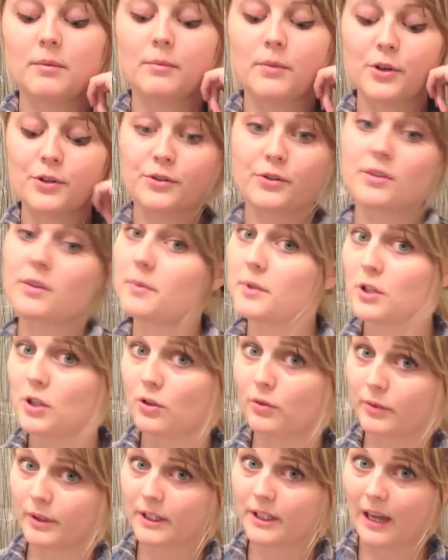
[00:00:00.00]
Also something you
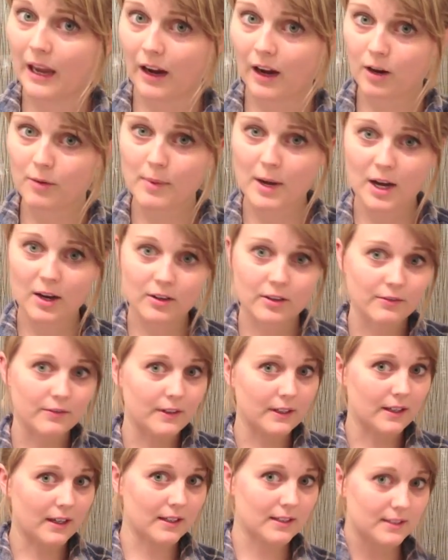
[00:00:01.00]
don't really care about if
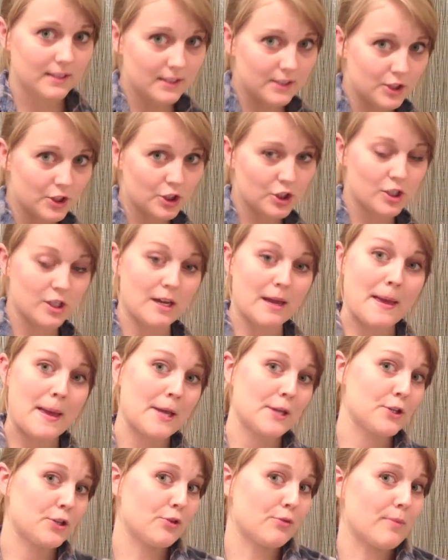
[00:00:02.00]
it gets
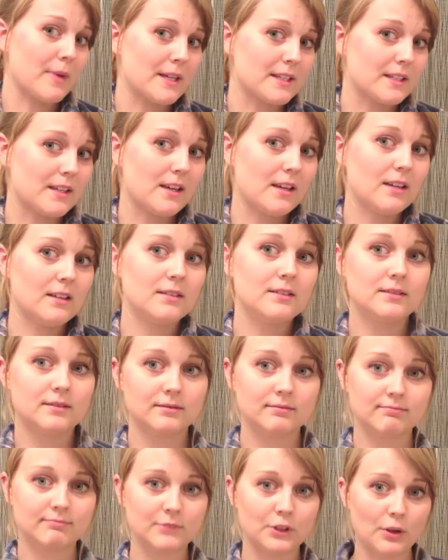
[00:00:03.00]
too messy.
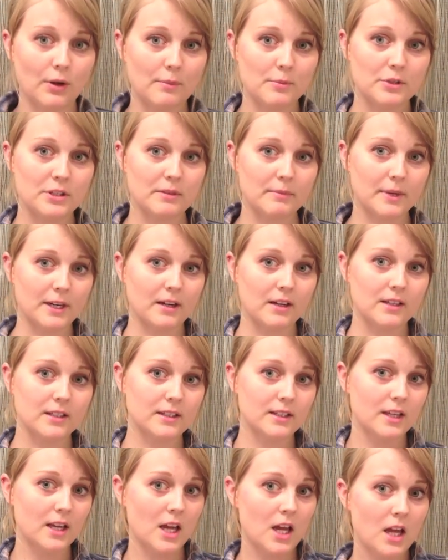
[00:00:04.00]
So I'm using my
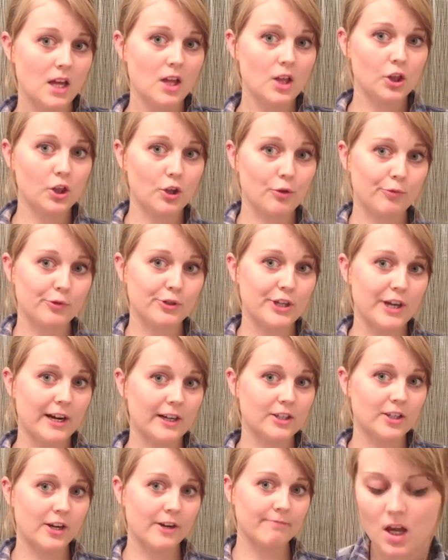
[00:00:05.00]
nice lumberjack
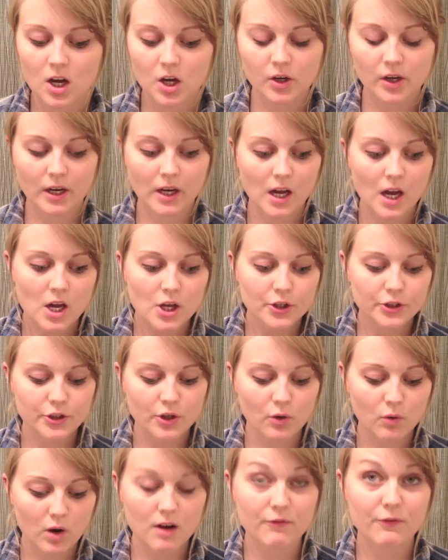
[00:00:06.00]
top. Okay,
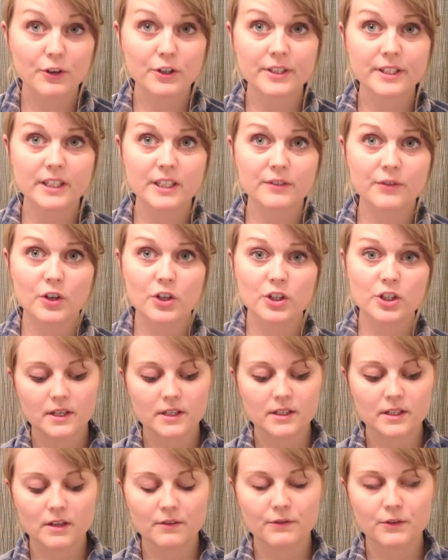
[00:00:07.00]
so first things first
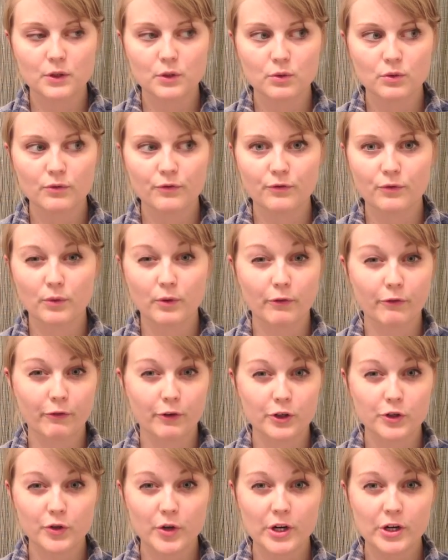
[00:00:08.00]
is if you
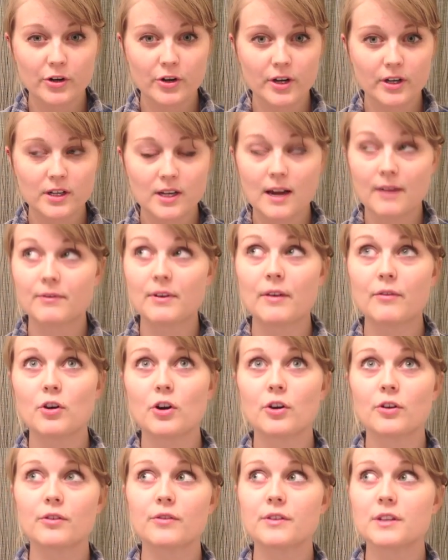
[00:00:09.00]
refrigerate your honey, I've never
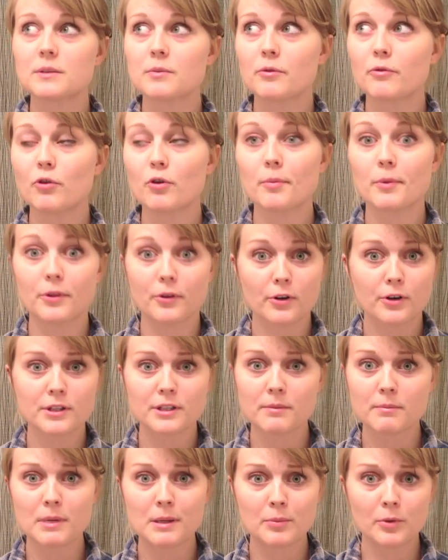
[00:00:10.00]
heard of this before, but there are
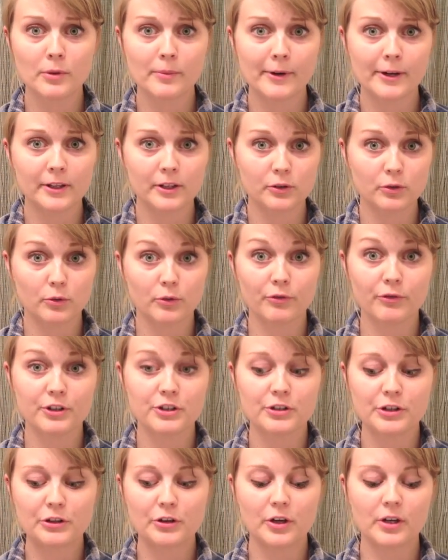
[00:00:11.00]
some people apparently who
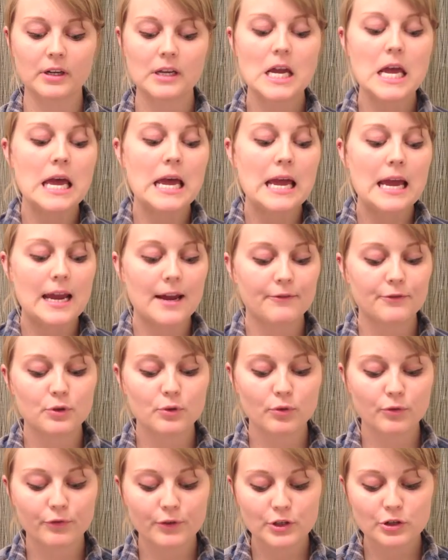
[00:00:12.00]
refrigerate the honey. If you
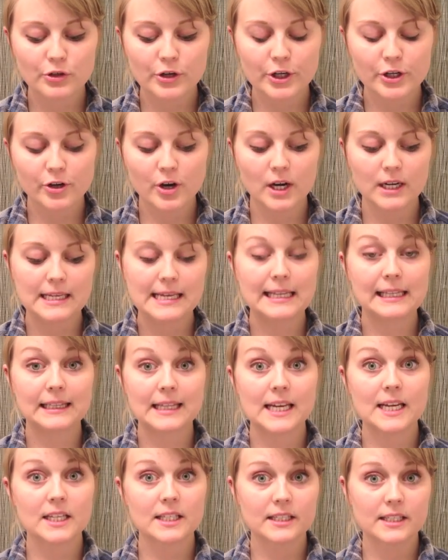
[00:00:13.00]
refrigerate your honey,
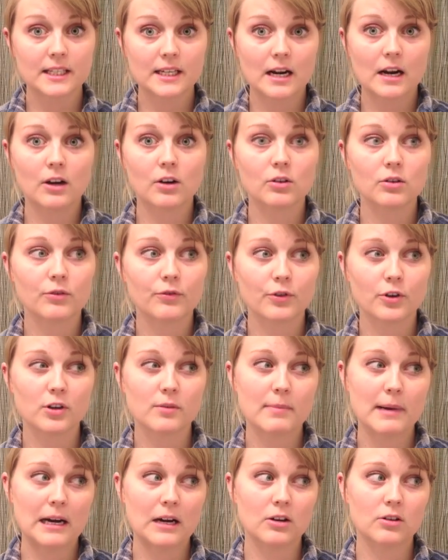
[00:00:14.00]
let it sit out for
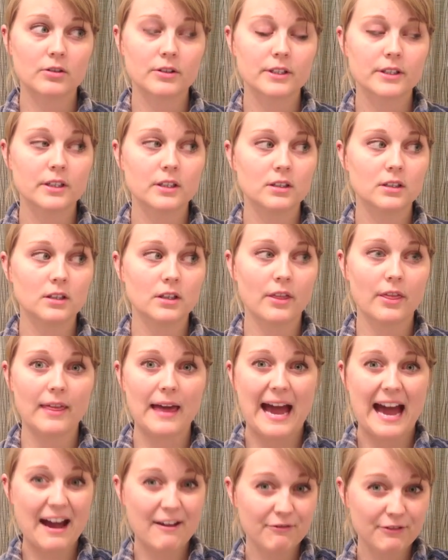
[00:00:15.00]
about
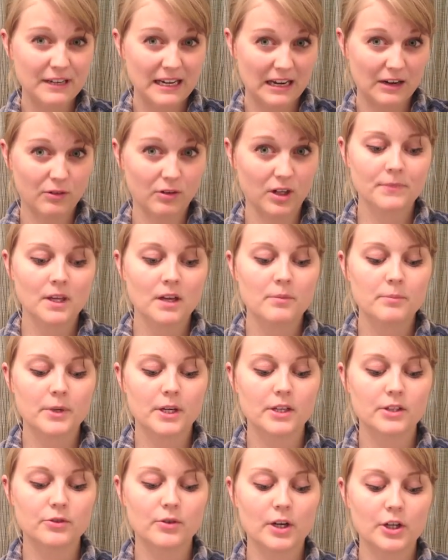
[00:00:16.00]
half an hour
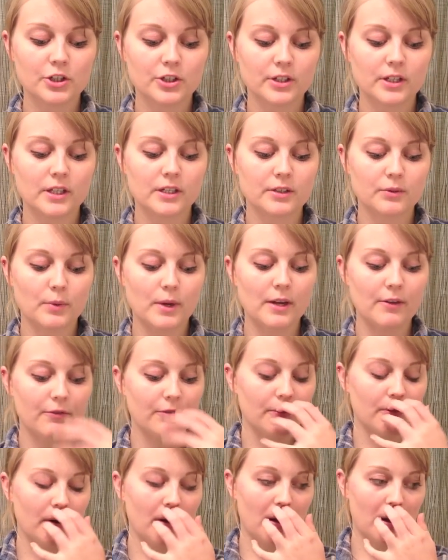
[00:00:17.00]
because you actually need to wait
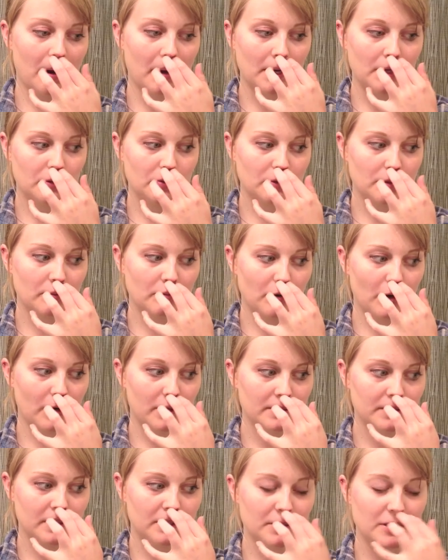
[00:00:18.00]
for the hydrogen
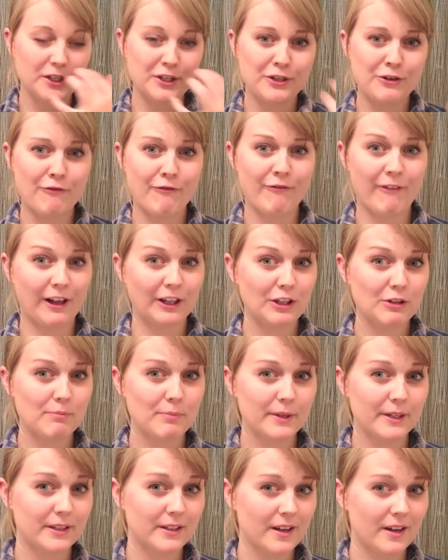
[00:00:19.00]
peroxide to develop
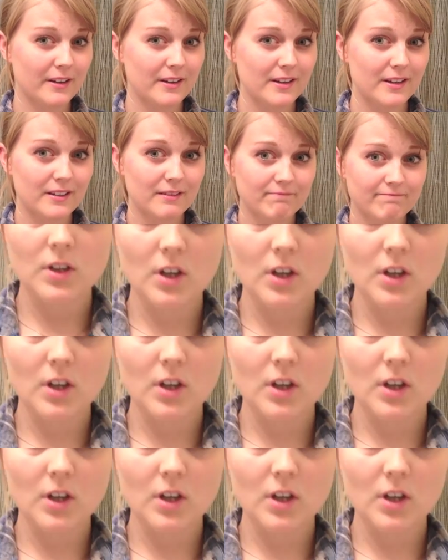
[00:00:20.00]
in the honey.